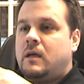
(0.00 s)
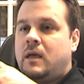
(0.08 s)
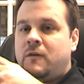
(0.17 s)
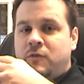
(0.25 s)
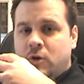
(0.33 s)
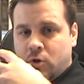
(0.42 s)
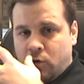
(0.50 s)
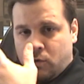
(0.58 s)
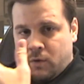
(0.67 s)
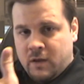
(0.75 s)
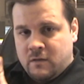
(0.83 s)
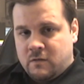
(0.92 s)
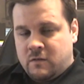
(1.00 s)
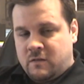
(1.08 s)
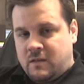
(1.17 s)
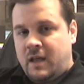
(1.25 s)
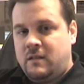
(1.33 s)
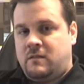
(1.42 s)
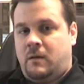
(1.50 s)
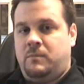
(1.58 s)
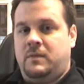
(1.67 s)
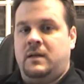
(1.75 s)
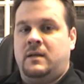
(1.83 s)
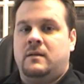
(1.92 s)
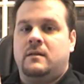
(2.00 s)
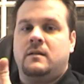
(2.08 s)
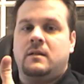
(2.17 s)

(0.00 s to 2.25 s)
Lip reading: if you're going to state something,